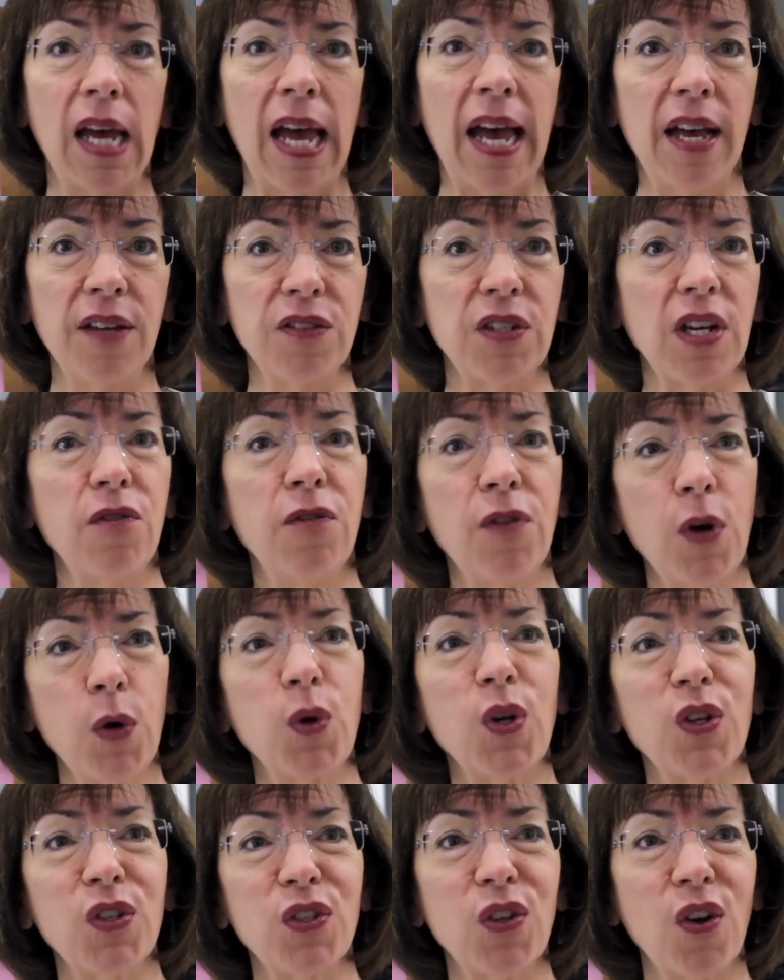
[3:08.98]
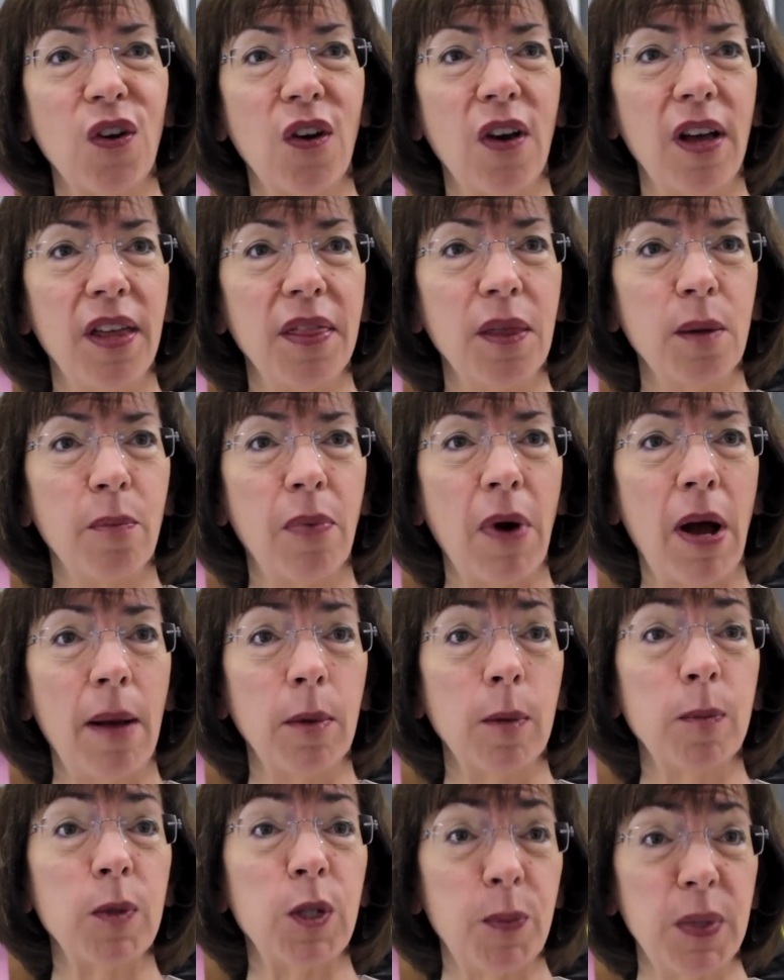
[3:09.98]
As I focused on the
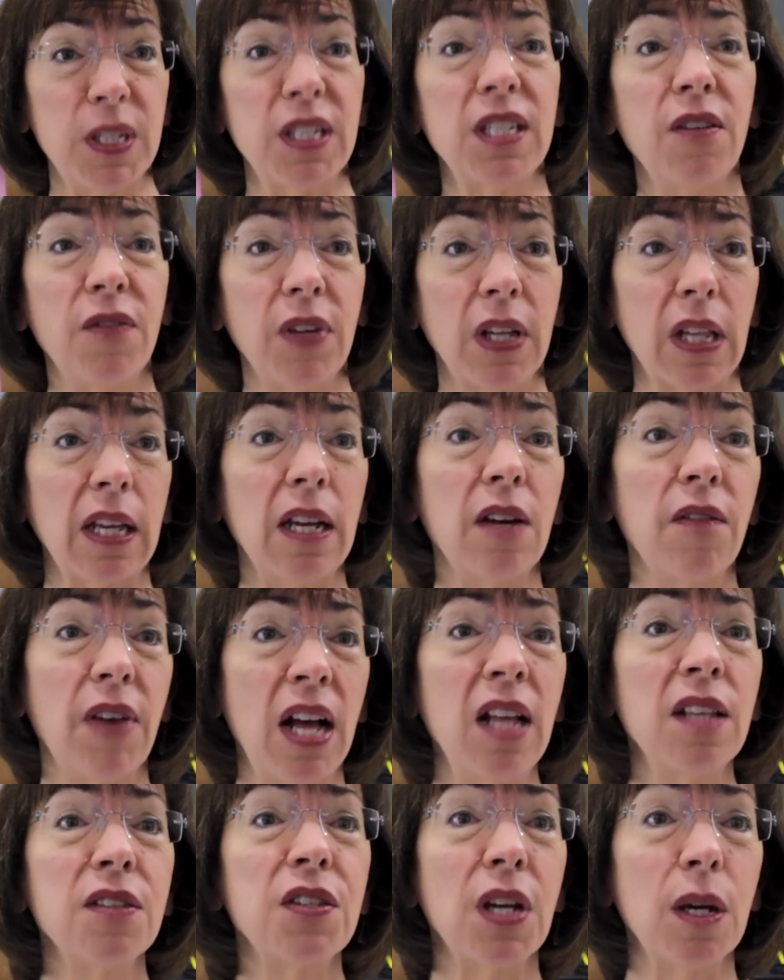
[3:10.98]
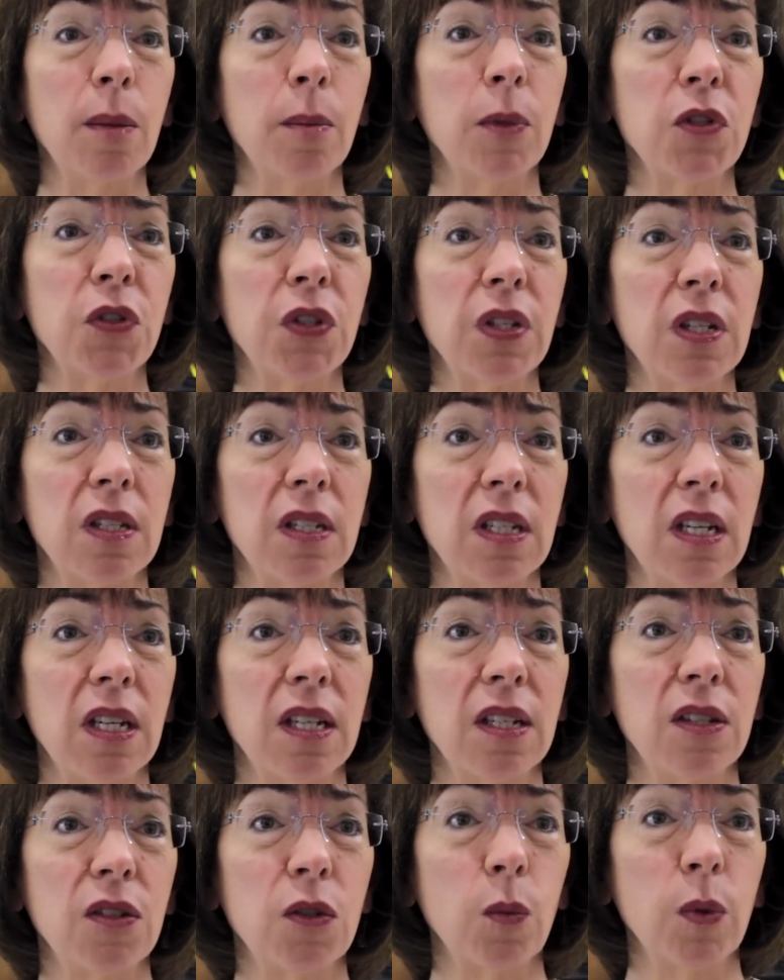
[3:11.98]
problem specifically of Alzheimer's
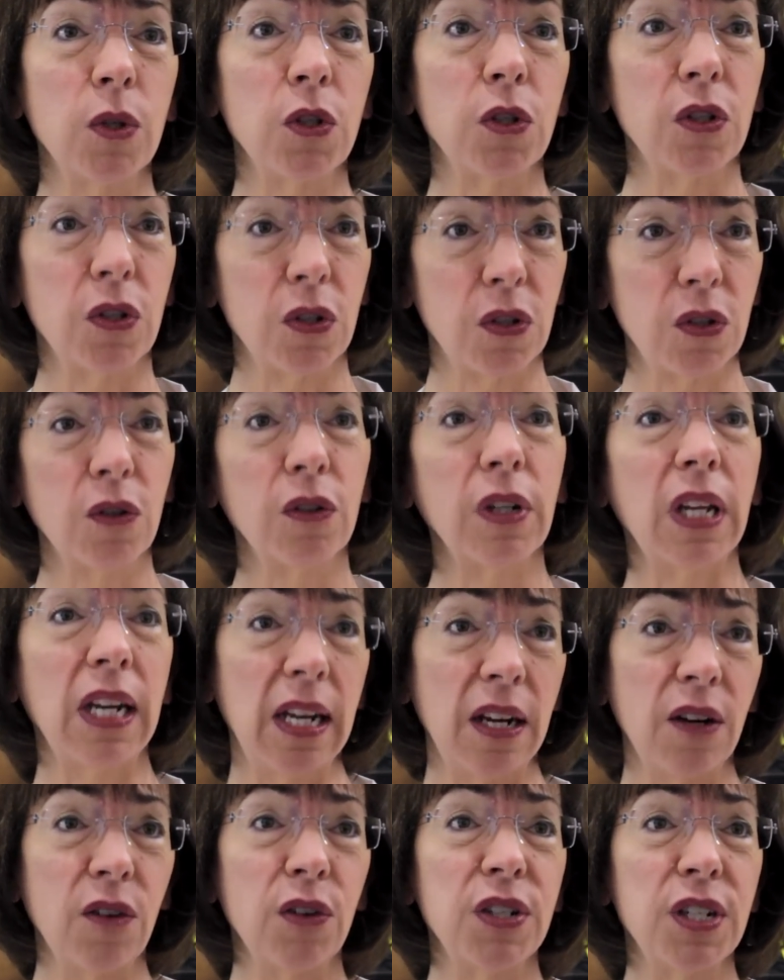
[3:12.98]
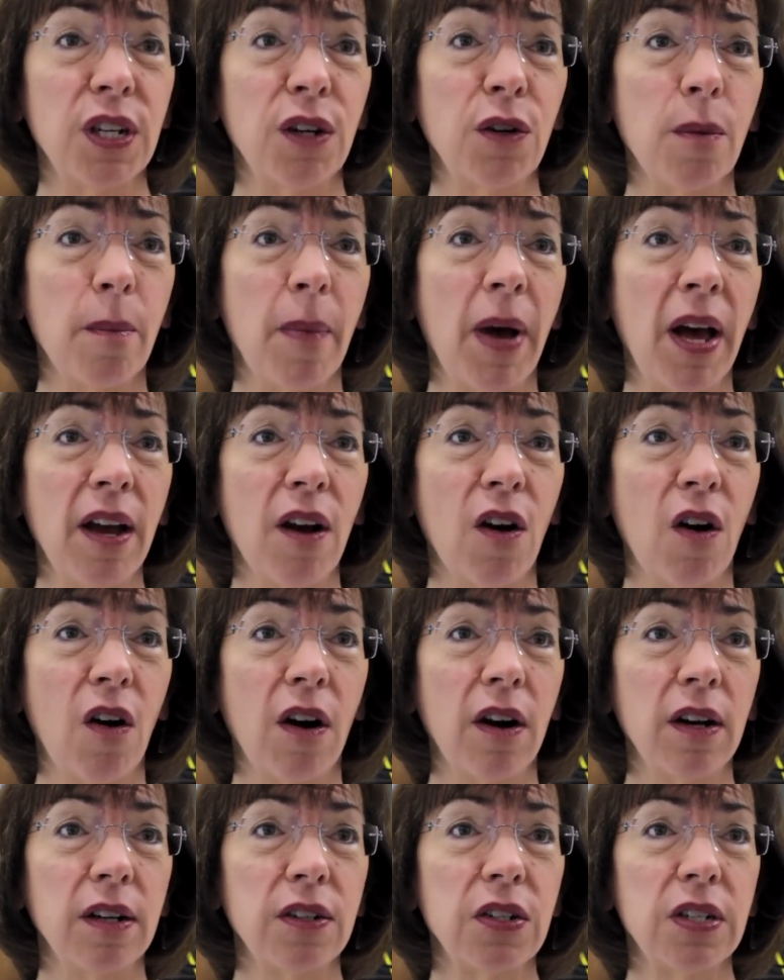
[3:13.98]
disease, which is certainly near and dear to my
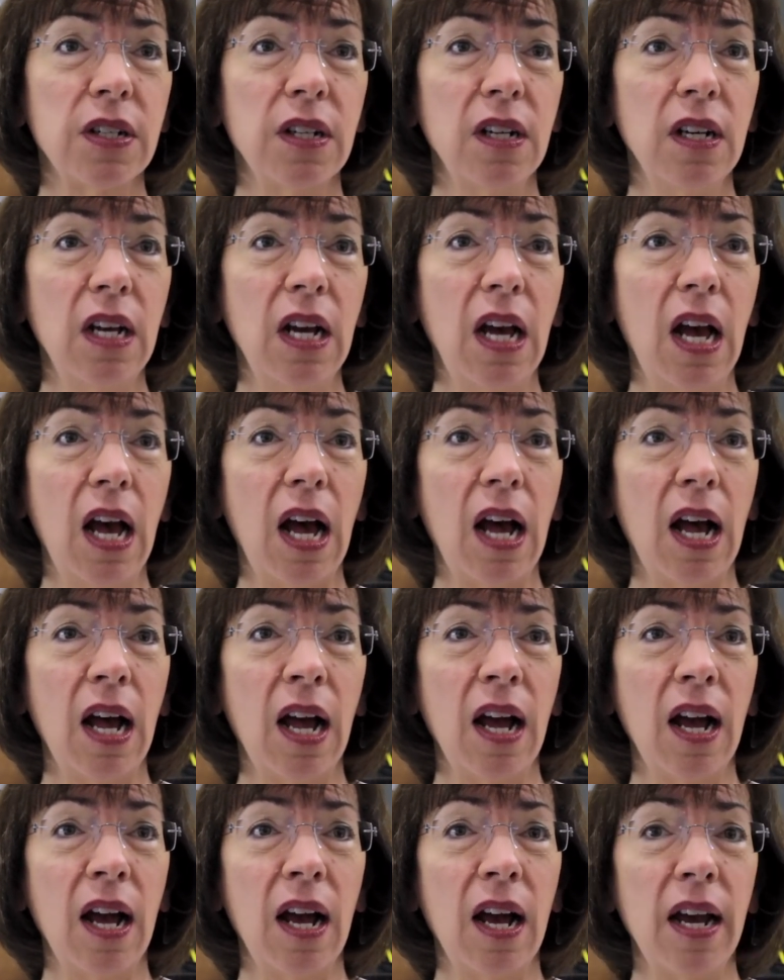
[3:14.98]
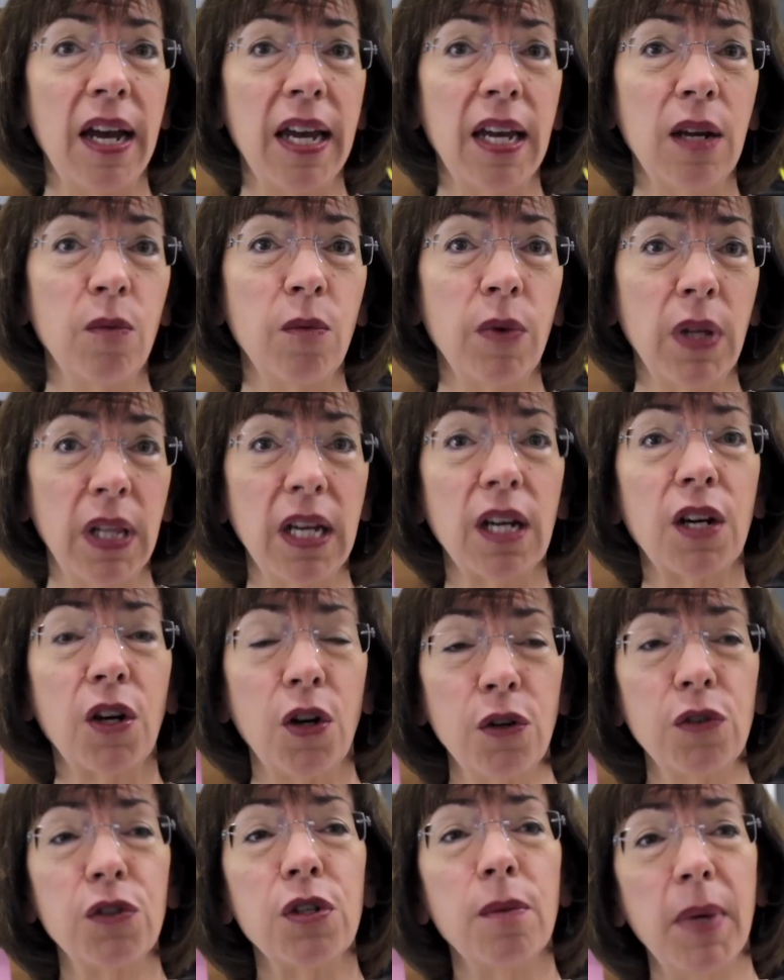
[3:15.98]
heart, uh, it really
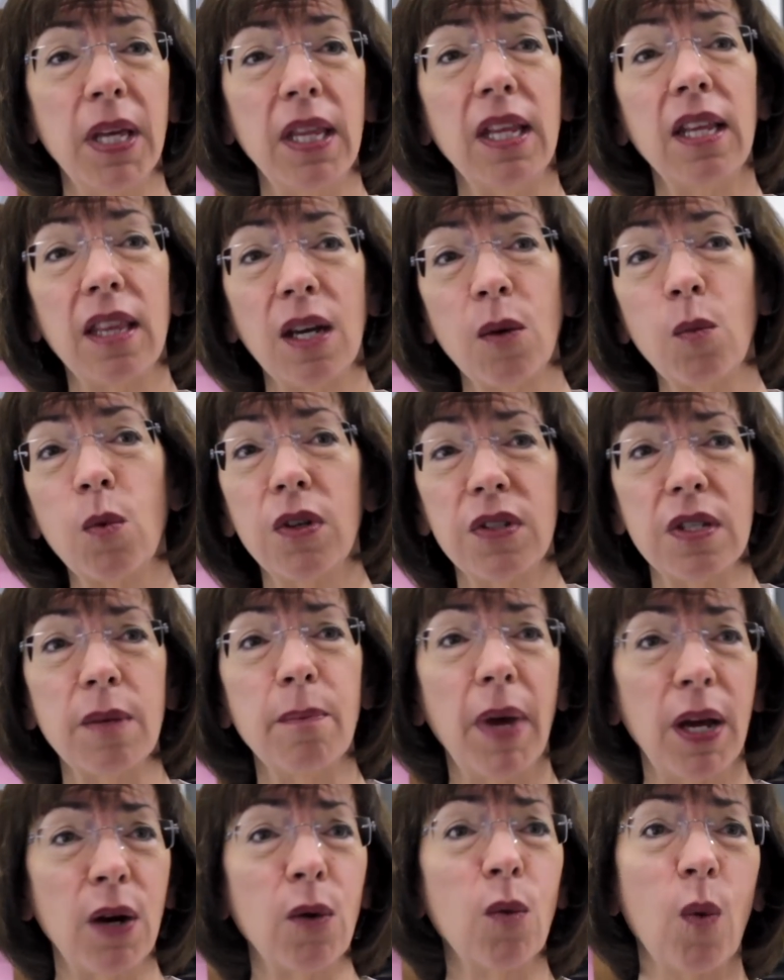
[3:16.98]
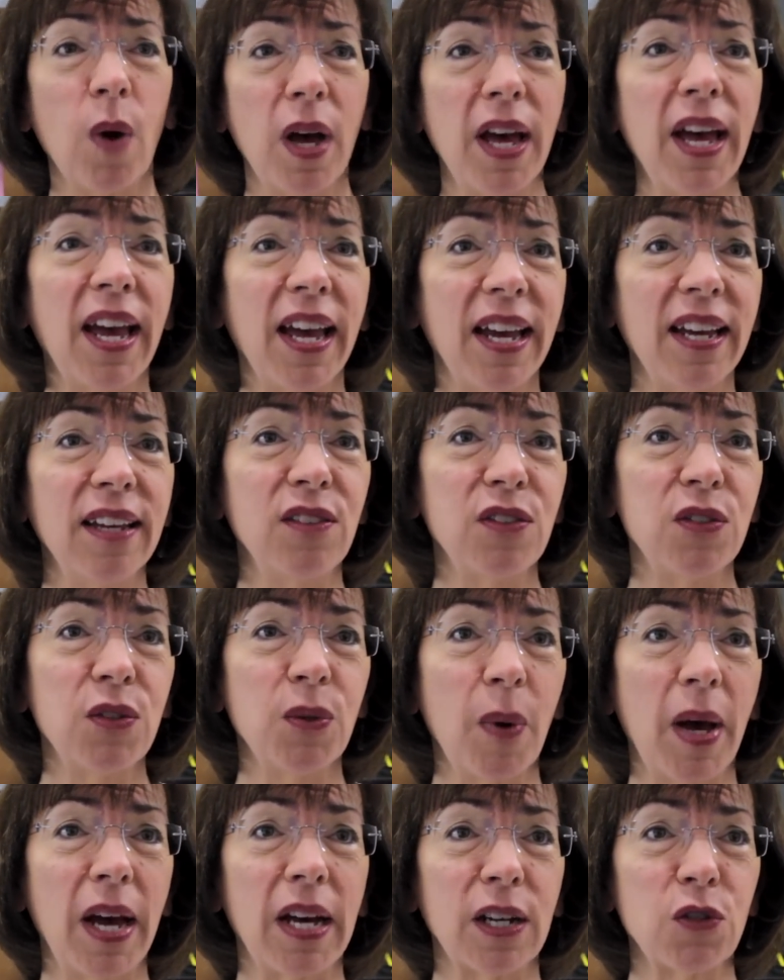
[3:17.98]
occurred to me that there was a better way
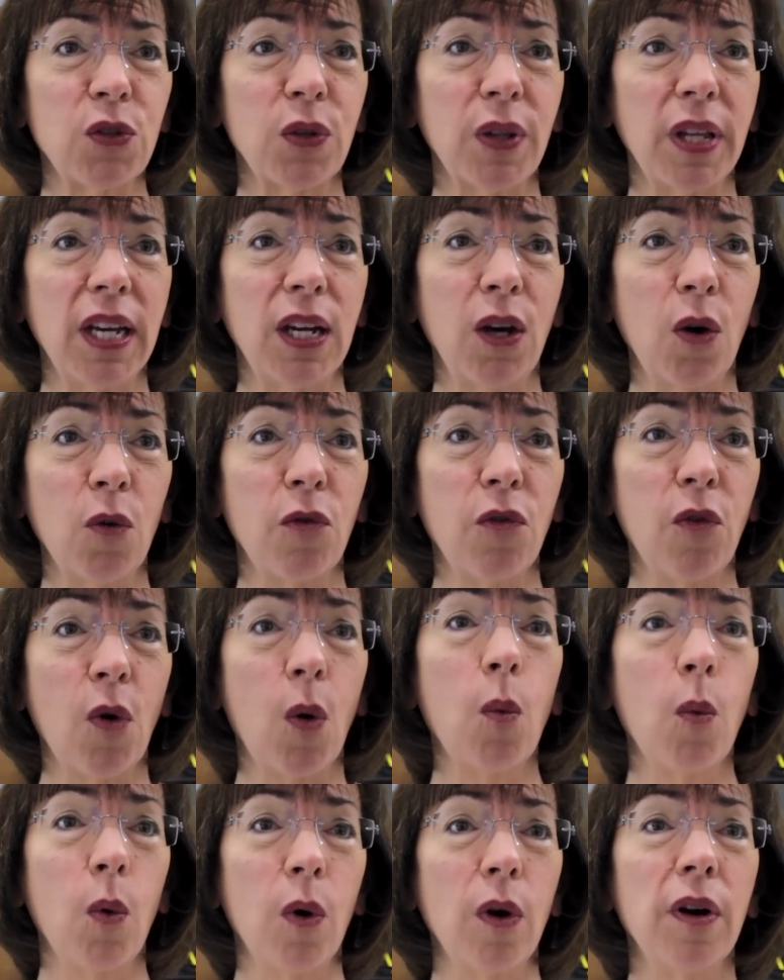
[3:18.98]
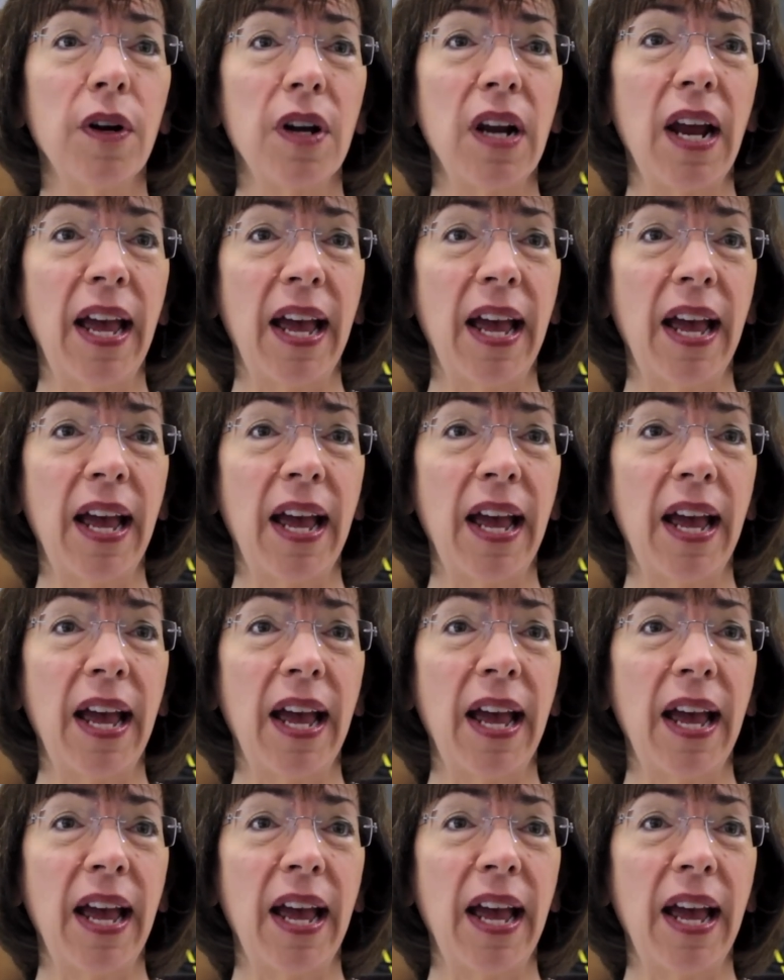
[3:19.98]
to actually go forward.